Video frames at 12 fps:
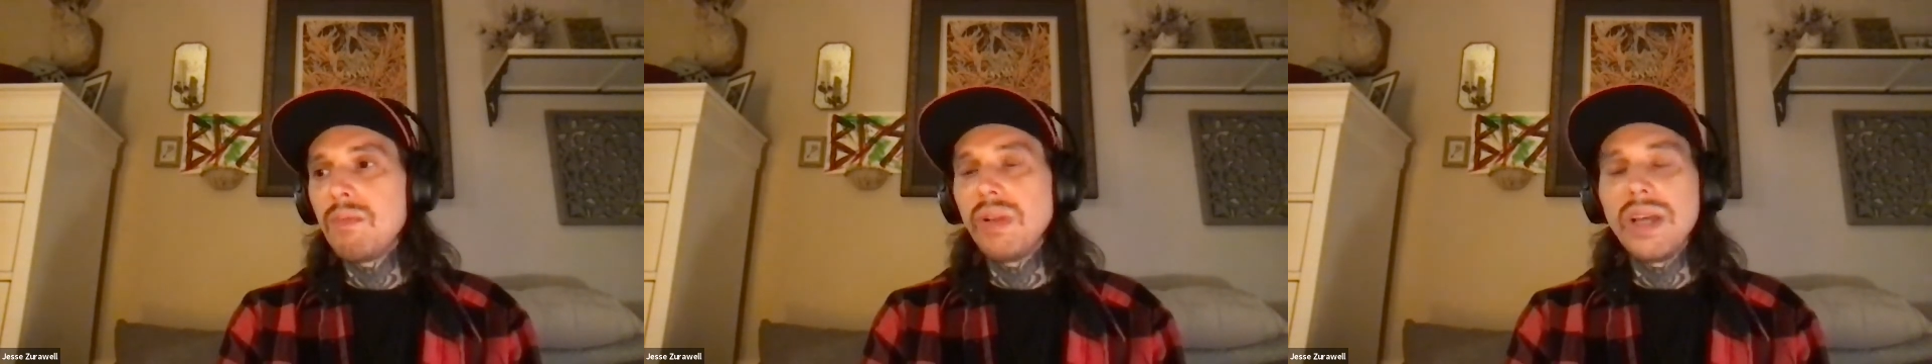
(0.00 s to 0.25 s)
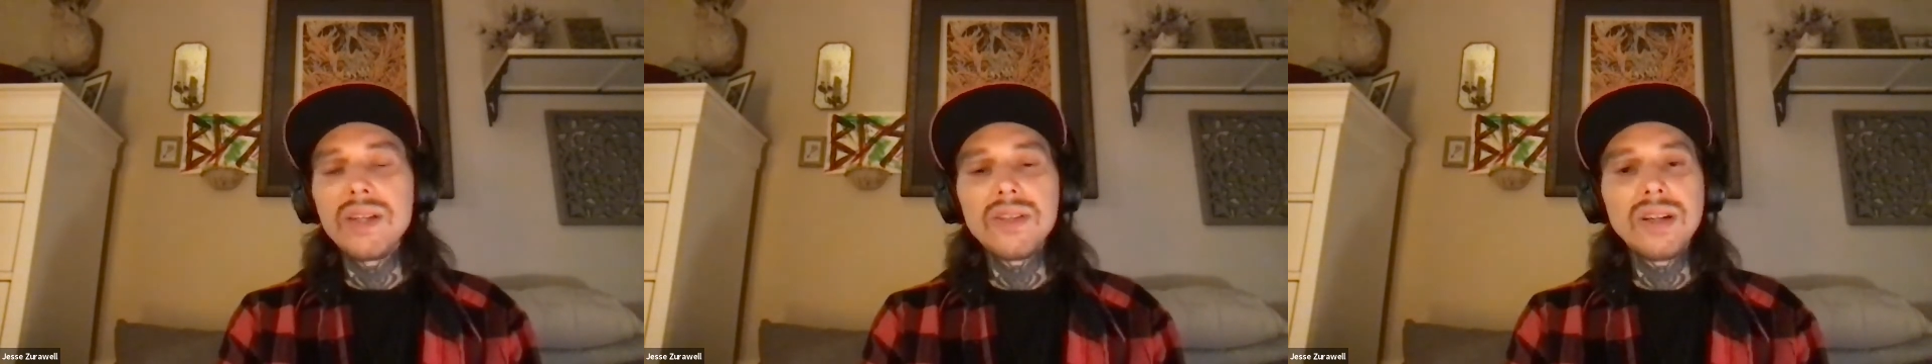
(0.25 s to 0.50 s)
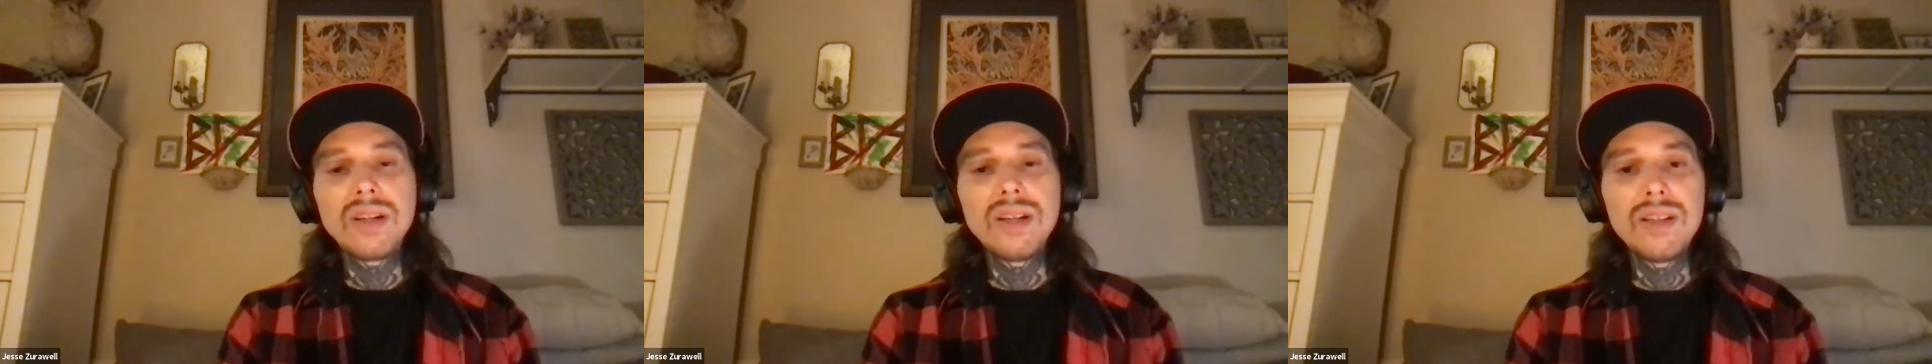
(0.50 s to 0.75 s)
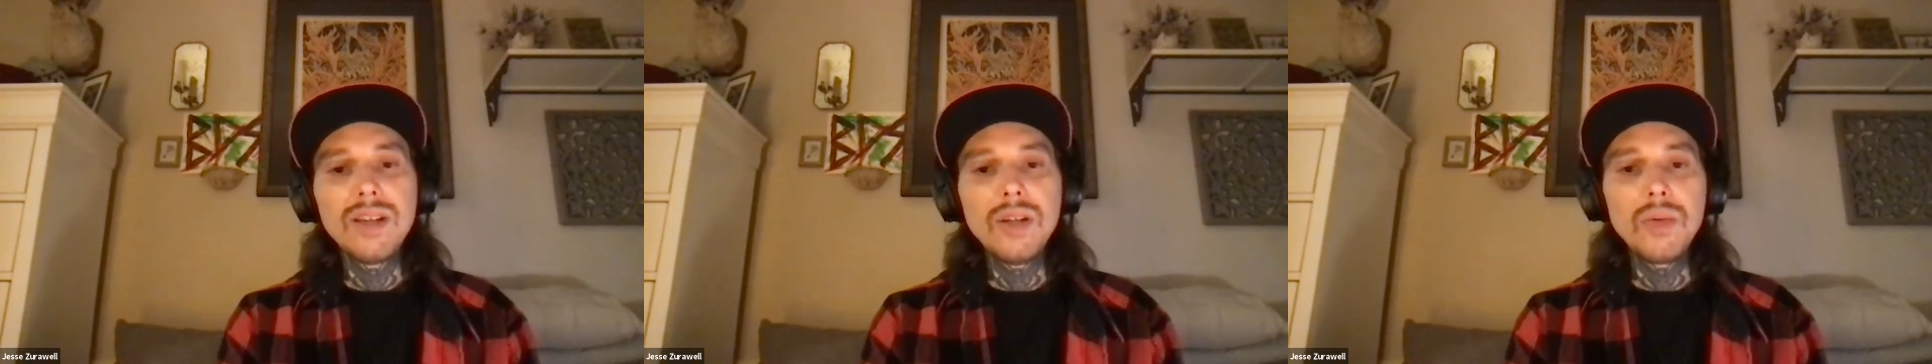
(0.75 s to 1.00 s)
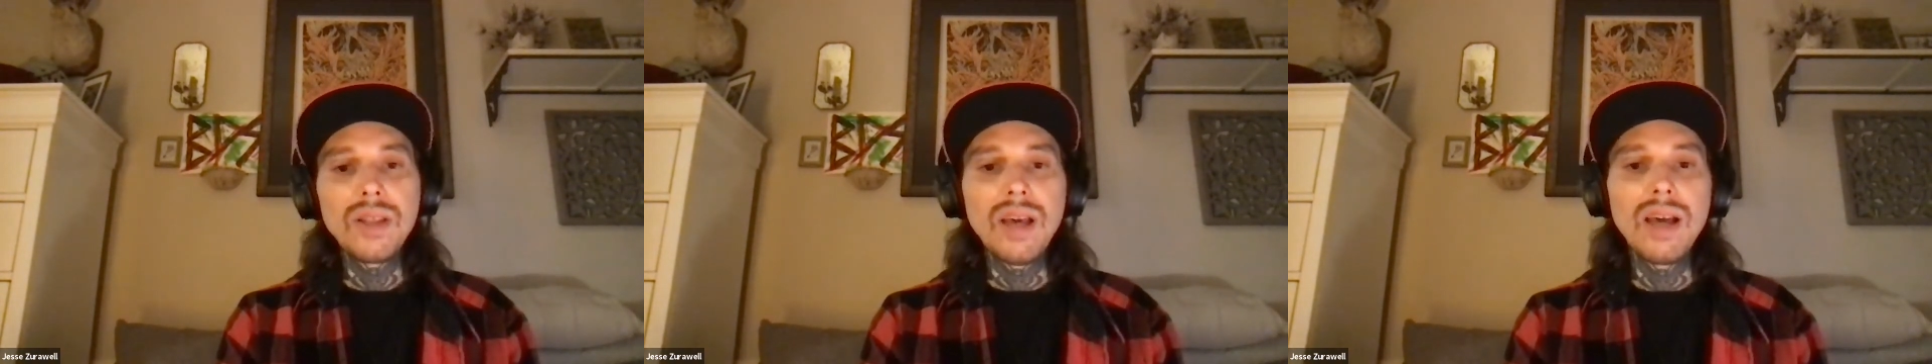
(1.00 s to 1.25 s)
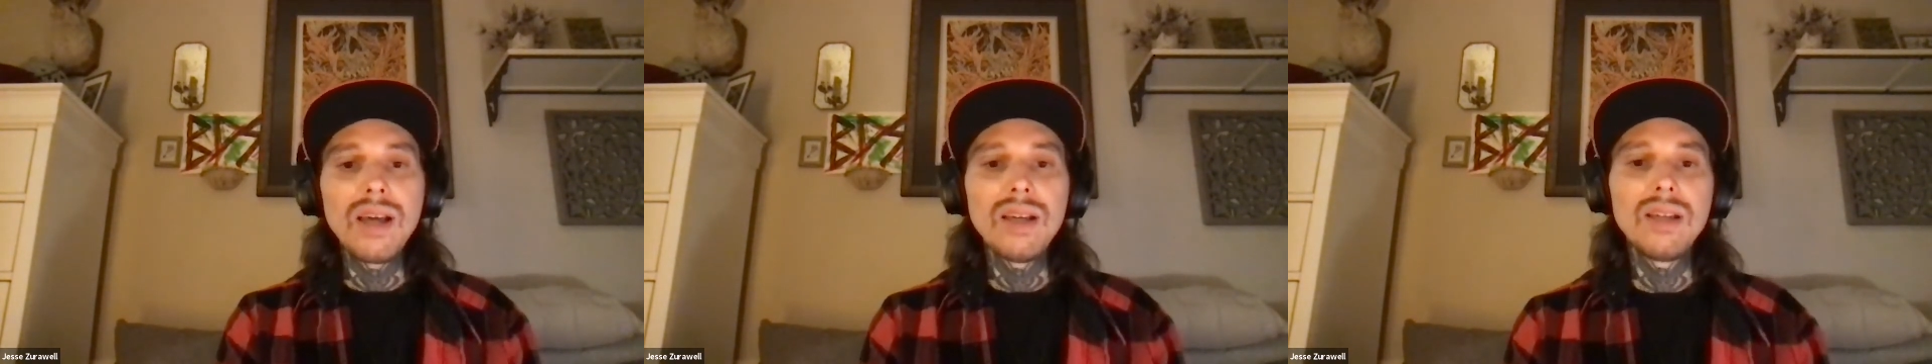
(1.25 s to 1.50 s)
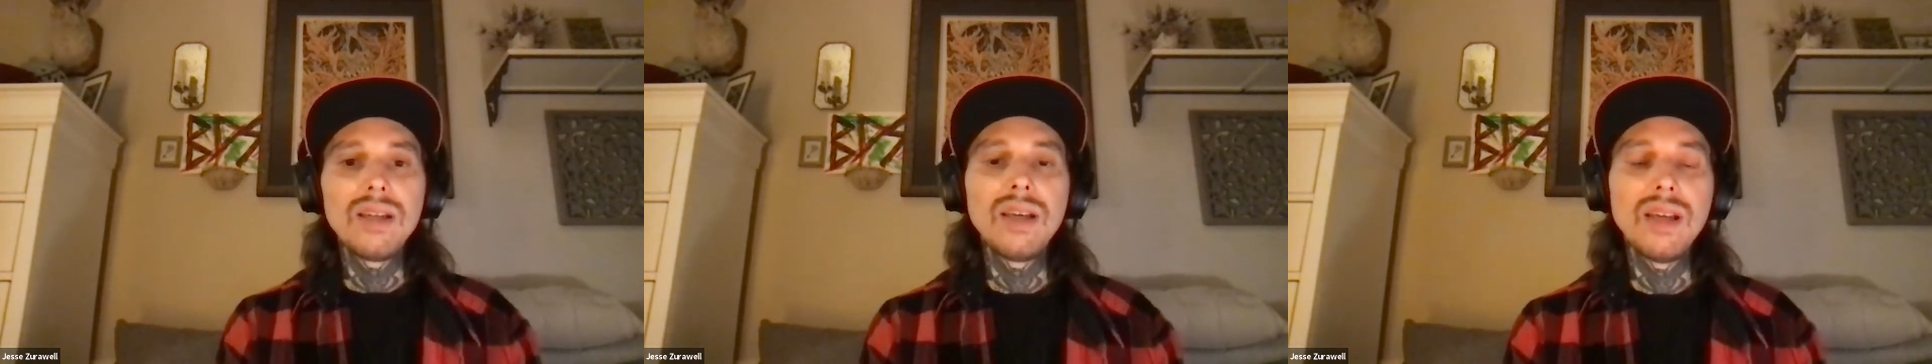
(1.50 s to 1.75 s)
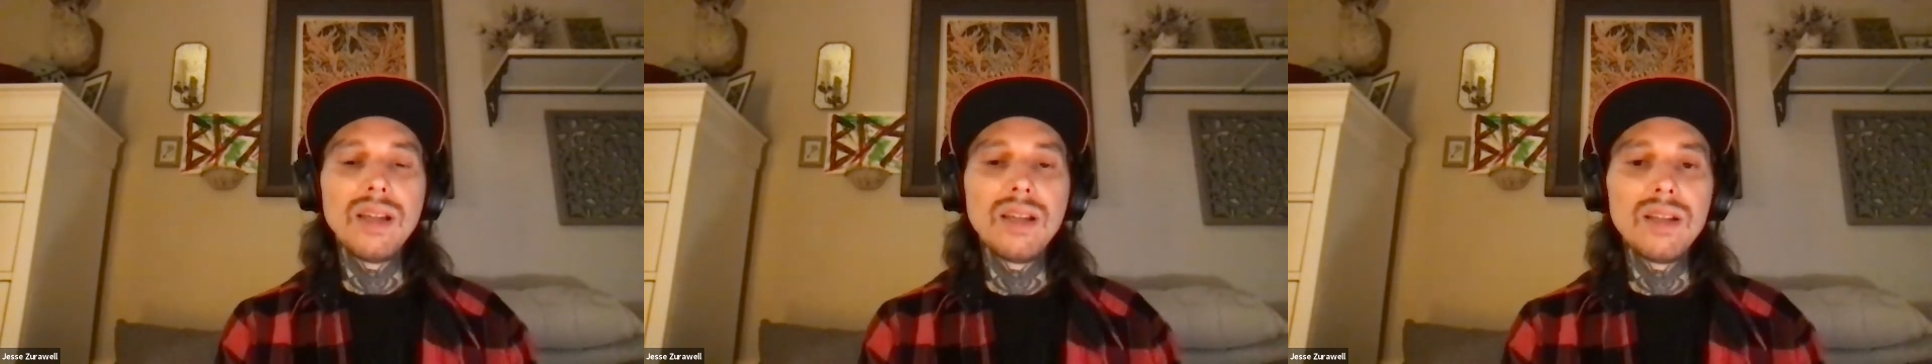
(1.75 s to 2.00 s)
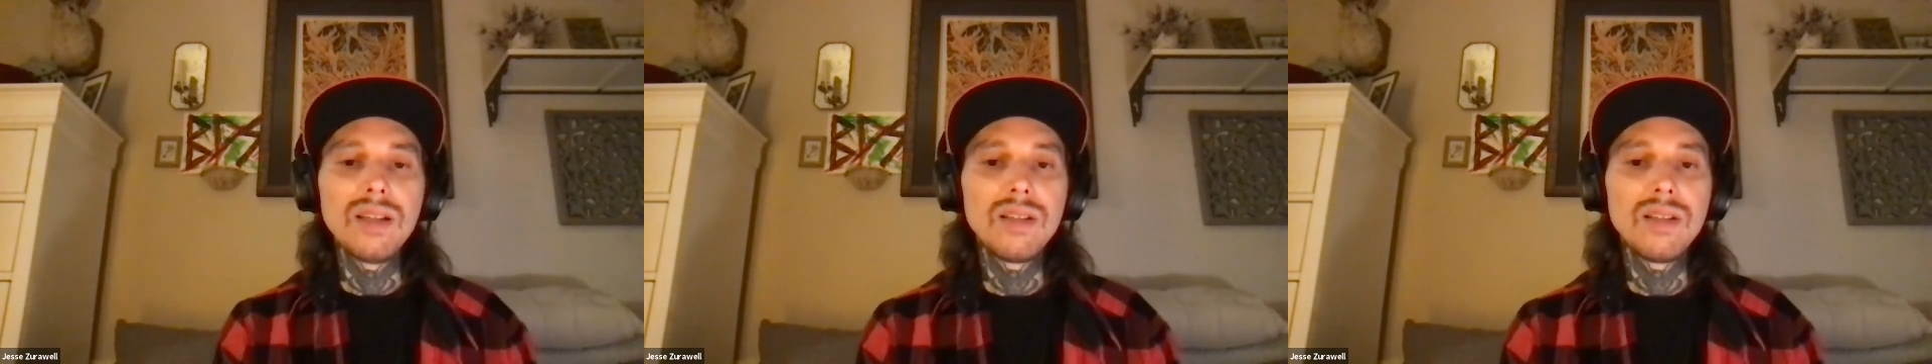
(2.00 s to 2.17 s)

plans on continuing that, and